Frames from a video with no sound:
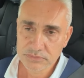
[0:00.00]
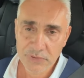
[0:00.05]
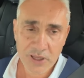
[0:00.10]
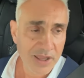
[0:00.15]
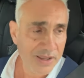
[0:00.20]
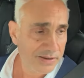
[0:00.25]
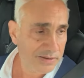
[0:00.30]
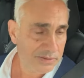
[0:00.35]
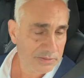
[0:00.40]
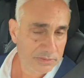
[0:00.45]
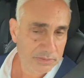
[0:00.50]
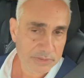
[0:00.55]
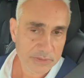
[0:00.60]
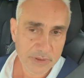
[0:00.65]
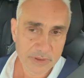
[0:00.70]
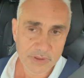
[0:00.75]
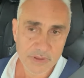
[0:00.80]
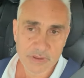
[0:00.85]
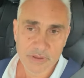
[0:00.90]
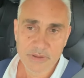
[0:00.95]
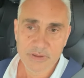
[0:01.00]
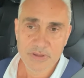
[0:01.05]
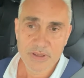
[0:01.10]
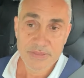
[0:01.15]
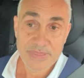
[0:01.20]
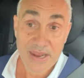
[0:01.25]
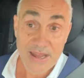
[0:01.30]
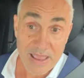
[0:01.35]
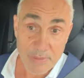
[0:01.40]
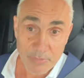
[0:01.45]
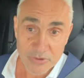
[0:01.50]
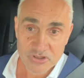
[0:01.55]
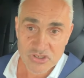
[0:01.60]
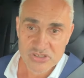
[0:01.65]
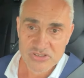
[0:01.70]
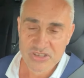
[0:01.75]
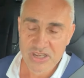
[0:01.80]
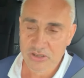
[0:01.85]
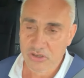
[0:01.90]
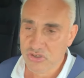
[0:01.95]
Like, that
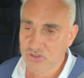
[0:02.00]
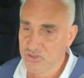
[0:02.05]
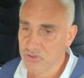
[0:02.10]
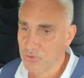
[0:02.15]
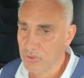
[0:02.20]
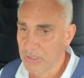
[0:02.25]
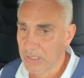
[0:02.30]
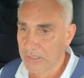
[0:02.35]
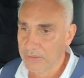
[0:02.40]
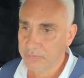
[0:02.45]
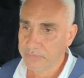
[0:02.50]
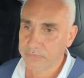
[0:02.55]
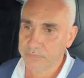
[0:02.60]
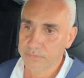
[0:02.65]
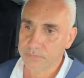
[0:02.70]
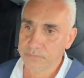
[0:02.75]
happened just at Casula.